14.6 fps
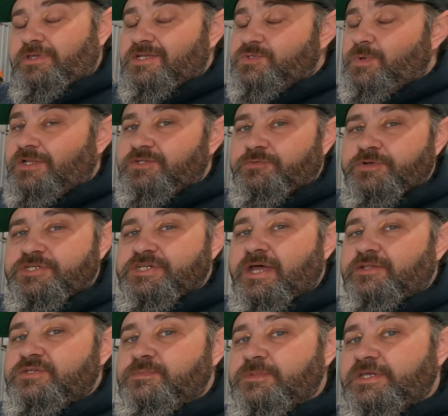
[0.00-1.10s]
Yeswelder reached
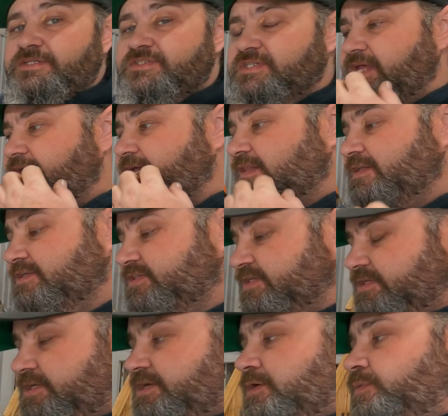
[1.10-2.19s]
out to me and said, hey listen, you